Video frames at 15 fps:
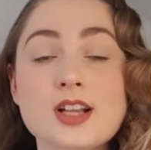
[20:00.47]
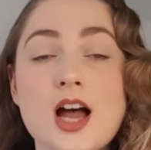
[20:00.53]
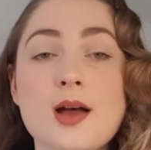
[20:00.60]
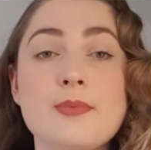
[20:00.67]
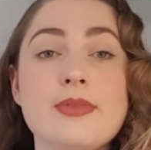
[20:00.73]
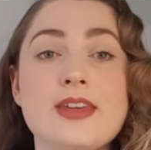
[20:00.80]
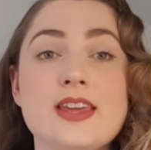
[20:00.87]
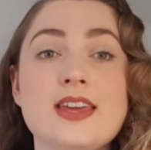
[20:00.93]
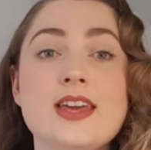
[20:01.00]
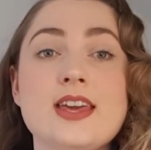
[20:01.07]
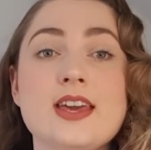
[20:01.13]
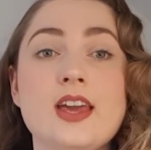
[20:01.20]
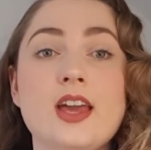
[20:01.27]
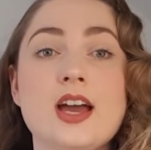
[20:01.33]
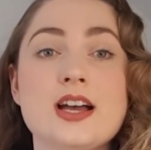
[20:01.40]
I'm
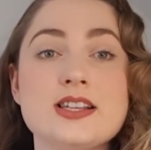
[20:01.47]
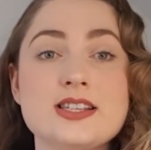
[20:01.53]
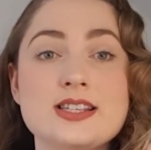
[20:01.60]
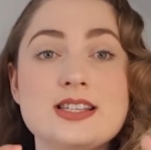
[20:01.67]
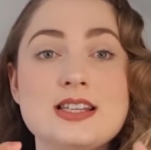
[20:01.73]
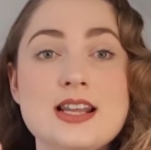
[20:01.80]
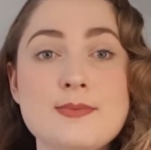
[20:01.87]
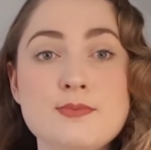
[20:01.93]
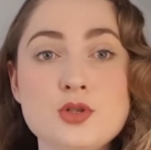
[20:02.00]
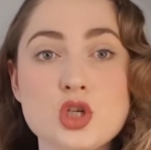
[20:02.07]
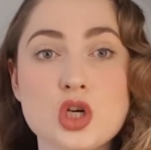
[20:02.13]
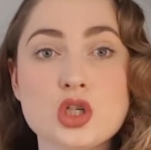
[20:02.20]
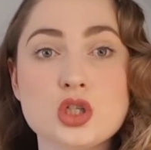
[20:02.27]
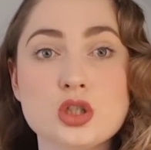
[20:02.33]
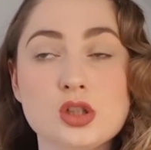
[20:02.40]
thinking a slim
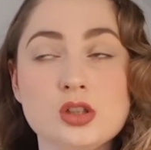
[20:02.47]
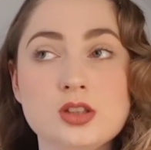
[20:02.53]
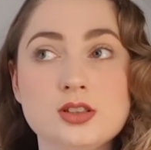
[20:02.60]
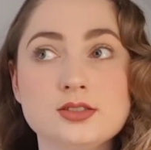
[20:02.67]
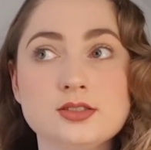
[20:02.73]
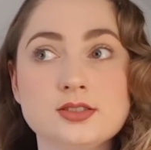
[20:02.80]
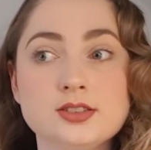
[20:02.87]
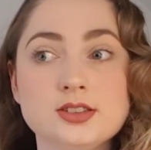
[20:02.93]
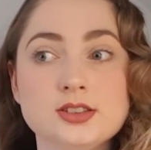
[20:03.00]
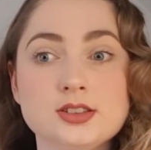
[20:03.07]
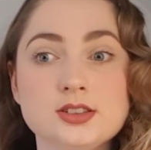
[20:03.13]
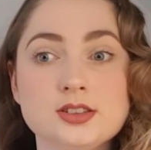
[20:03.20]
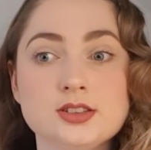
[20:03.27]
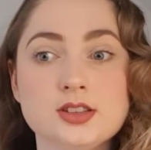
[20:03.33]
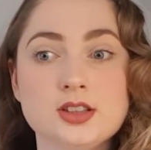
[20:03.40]
doll
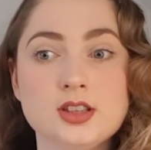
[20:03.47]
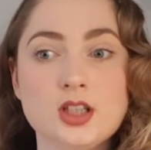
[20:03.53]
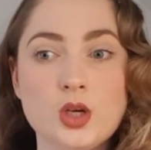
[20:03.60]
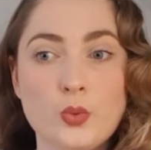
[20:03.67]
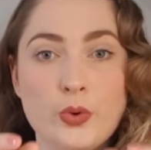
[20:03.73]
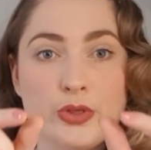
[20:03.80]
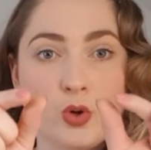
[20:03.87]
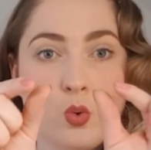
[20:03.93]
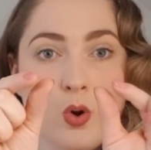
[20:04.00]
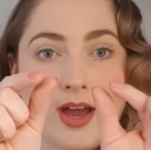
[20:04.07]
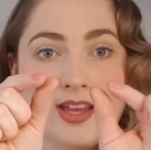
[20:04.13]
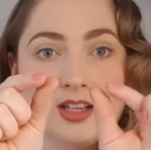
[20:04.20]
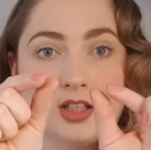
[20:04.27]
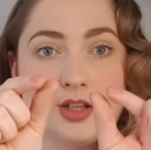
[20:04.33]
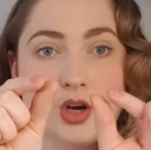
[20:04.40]
with
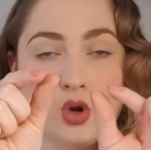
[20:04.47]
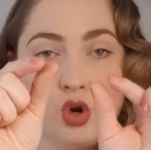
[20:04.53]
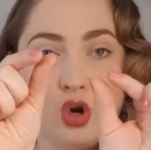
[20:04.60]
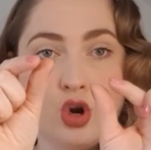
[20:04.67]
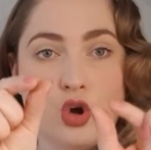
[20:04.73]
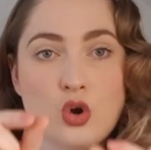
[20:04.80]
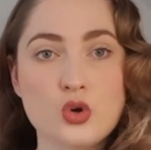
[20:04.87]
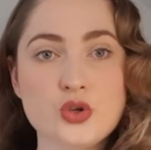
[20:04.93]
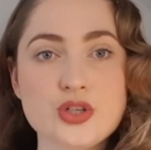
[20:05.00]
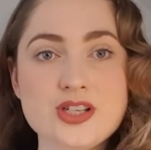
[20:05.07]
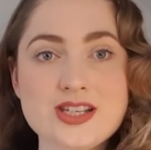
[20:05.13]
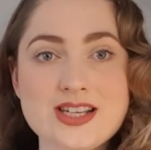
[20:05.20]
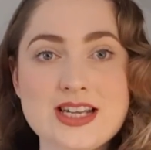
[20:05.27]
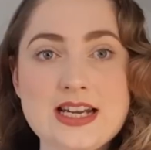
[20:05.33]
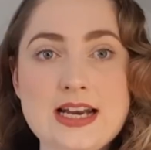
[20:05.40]
quite, you know, long
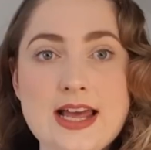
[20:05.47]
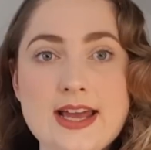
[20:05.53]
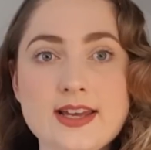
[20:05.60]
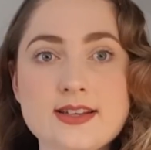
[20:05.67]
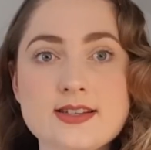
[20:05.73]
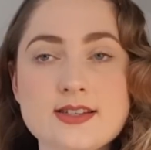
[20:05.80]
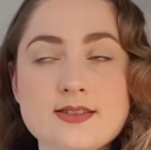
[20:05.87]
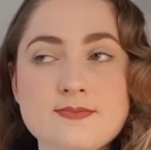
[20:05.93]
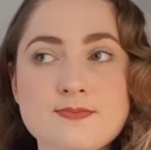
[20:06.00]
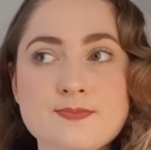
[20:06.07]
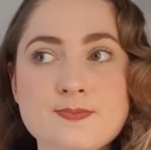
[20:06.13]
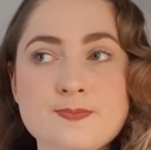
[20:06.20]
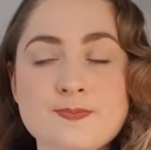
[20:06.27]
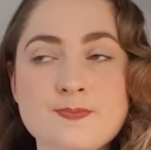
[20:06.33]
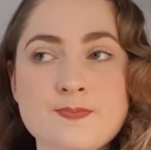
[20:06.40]
skinny legs.
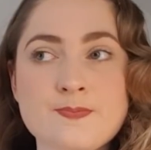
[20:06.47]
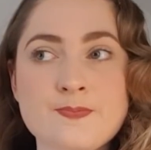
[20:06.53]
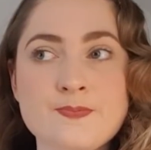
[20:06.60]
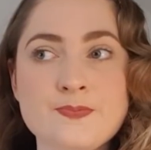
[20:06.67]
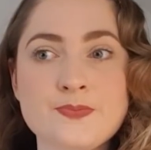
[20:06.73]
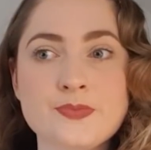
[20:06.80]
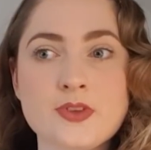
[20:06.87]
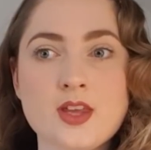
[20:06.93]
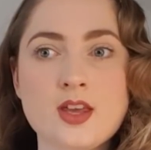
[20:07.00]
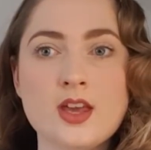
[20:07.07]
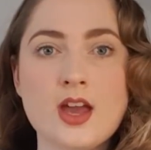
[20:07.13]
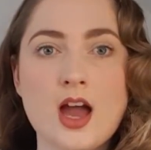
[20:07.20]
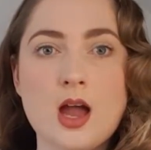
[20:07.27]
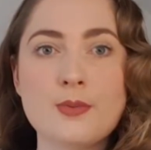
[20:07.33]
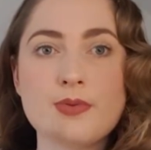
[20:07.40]

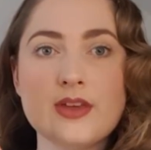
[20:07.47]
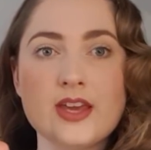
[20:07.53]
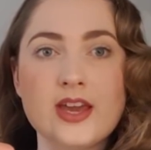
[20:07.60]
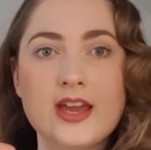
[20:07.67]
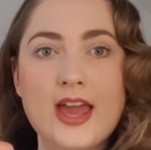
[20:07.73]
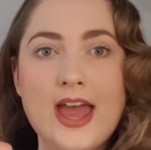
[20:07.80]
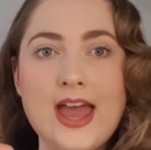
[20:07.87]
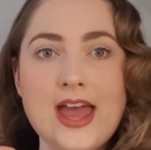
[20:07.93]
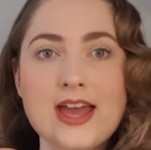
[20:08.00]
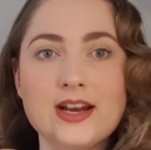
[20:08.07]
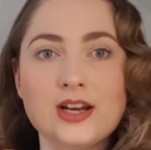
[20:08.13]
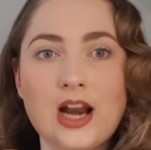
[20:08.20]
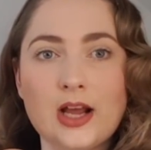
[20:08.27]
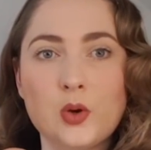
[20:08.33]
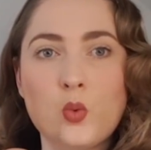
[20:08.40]
I'm thinking a head,
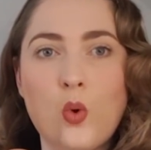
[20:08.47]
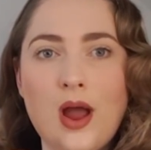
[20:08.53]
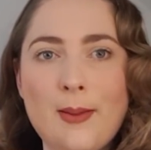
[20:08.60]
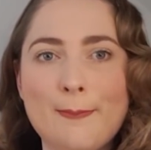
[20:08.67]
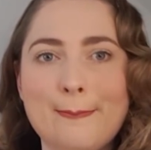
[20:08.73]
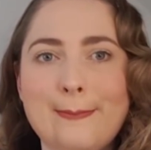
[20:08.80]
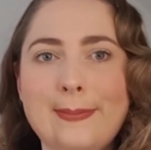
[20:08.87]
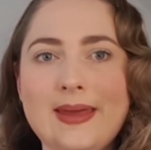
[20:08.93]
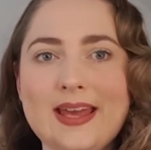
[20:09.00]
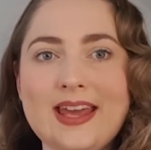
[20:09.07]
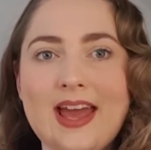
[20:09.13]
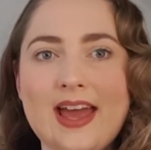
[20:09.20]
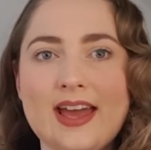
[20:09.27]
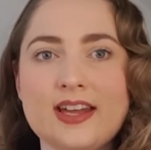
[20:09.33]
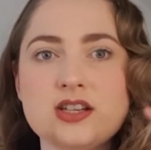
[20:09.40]
like quite big
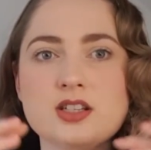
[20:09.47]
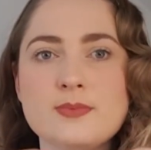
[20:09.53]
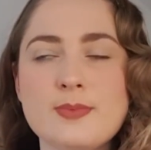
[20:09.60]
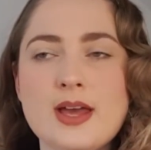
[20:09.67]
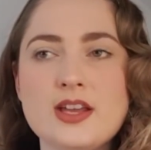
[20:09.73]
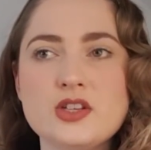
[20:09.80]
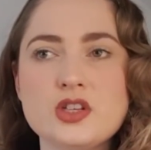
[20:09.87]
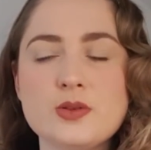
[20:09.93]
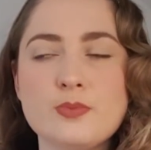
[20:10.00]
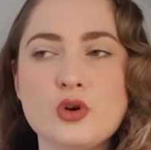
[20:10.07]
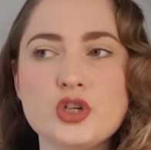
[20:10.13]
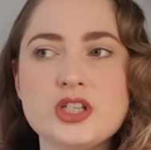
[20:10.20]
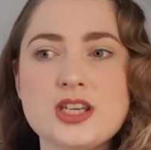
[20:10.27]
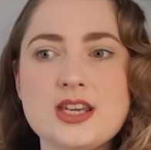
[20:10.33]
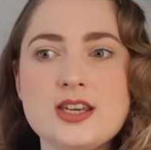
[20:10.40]
head compared to the
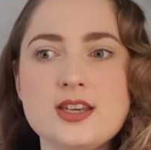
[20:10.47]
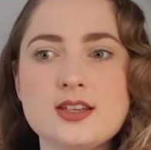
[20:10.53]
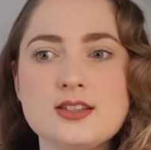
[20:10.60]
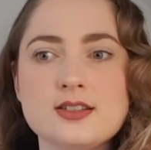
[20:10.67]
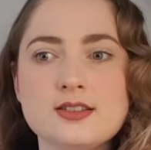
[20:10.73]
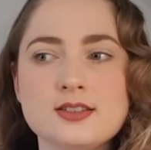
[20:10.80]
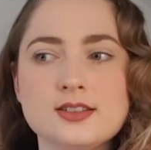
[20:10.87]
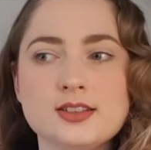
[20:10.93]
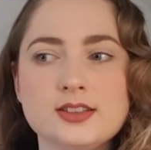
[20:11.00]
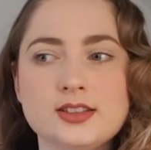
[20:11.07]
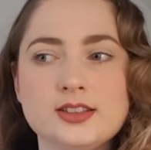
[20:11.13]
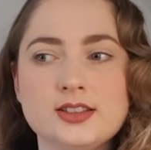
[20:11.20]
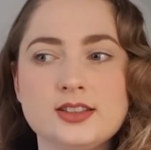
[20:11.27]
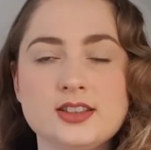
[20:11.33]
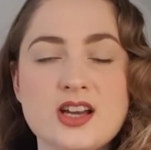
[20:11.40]
body.
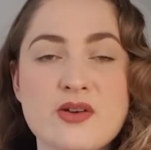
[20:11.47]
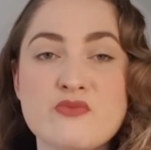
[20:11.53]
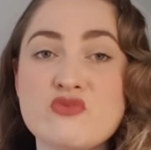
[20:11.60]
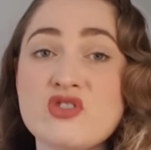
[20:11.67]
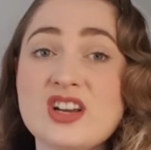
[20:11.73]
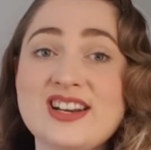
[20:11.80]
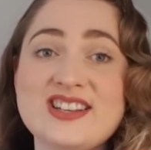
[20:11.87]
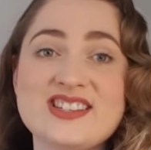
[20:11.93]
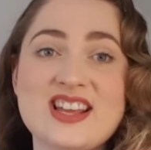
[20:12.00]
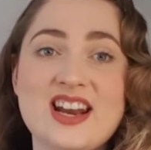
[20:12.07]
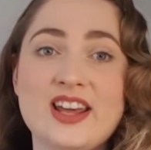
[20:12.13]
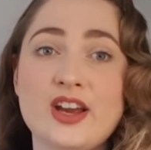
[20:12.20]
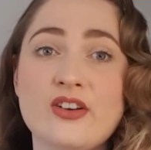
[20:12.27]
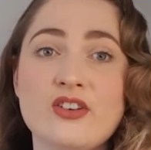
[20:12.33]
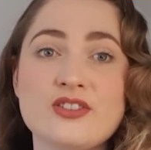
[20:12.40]
I'm really
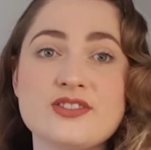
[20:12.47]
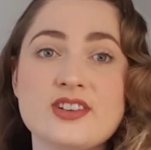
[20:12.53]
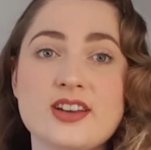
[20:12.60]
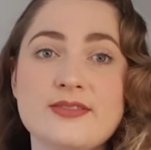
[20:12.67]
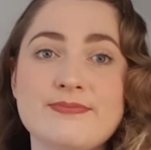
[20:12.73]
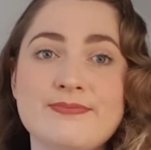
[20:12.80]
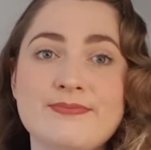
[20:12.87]
selling her, aren't I?